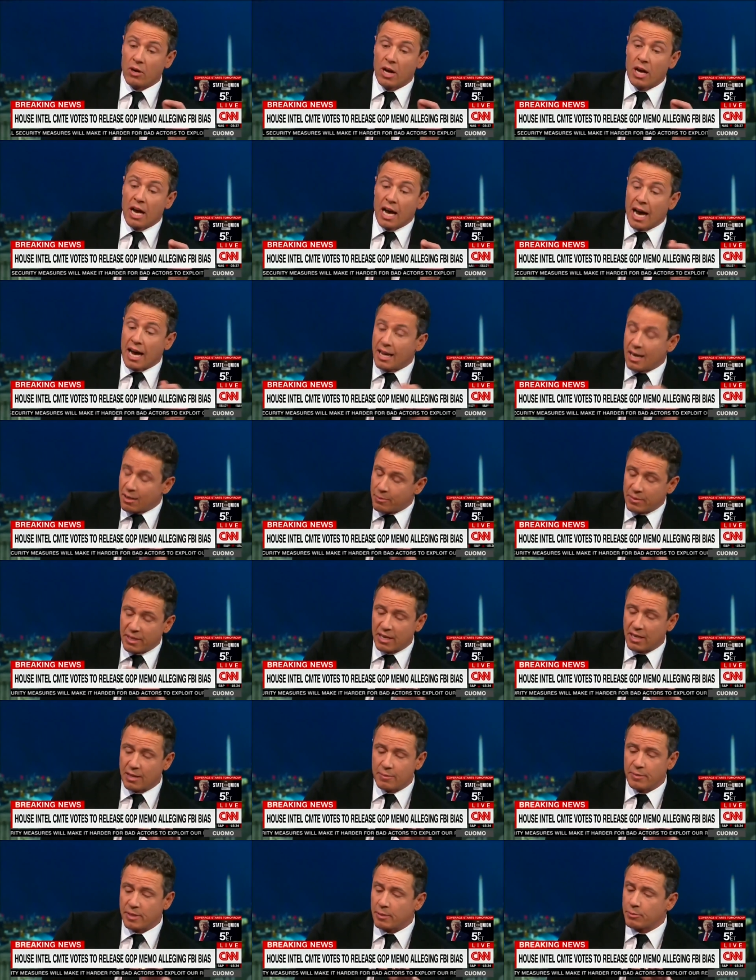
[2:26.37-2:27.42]
Though I, I'm not.
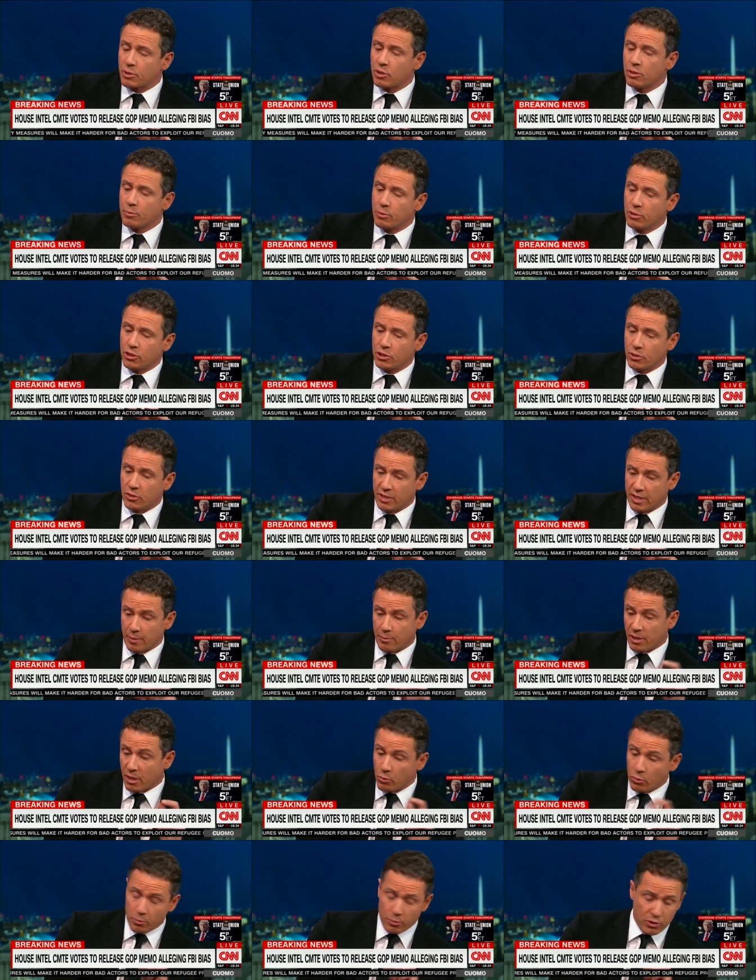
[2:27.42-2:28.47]
I'm not going to push you on that.
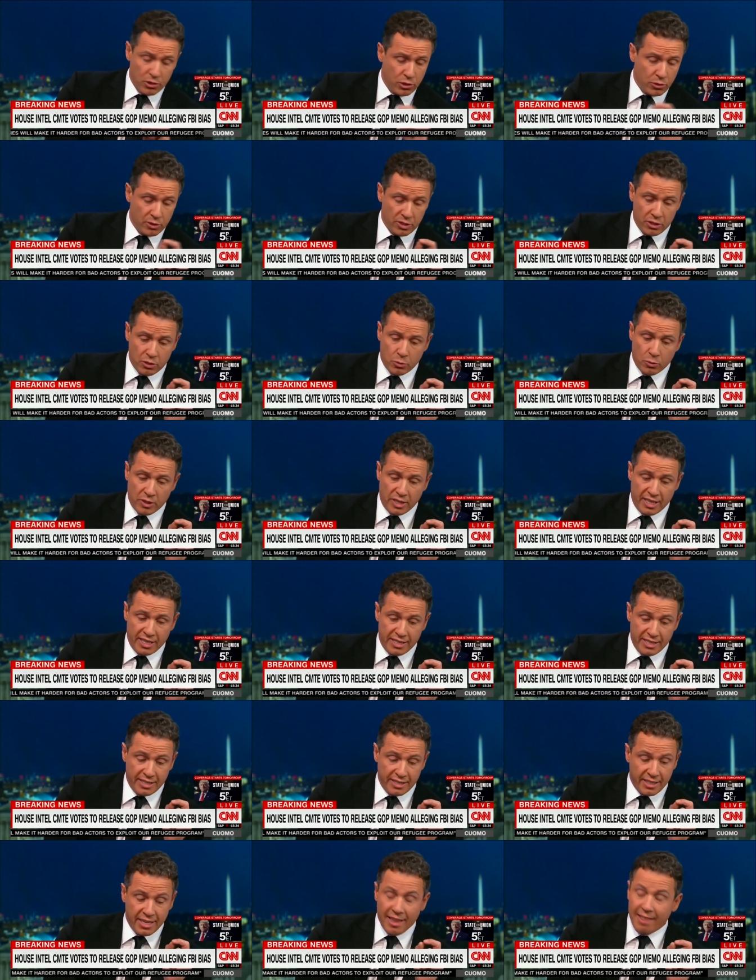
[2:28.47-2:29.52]
But I will push you on this one
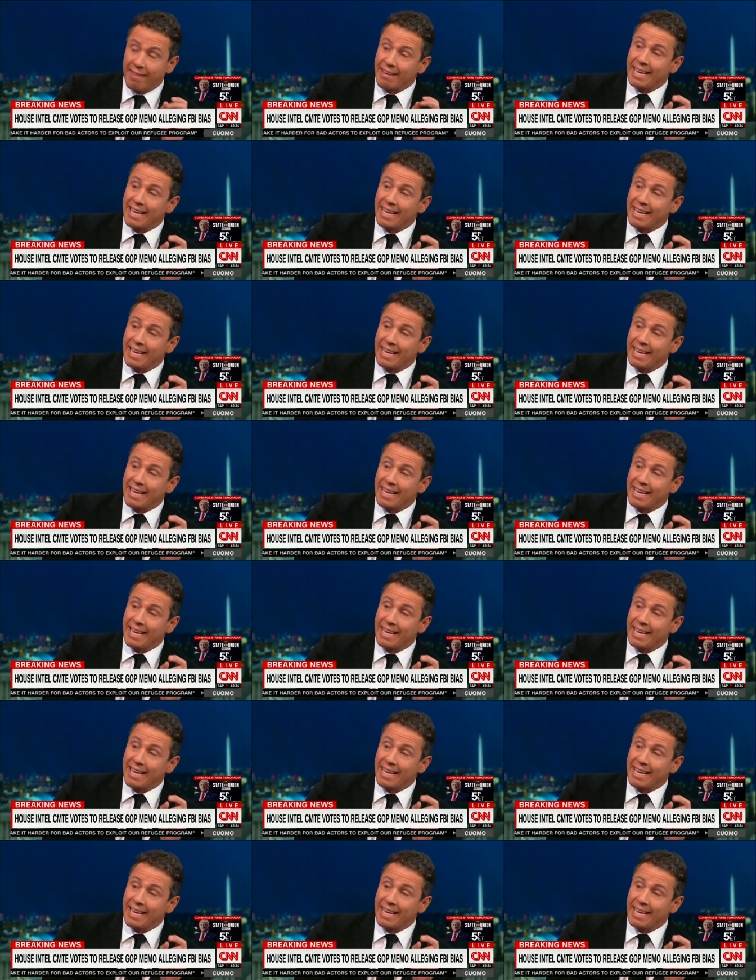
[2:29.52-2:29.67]
idea.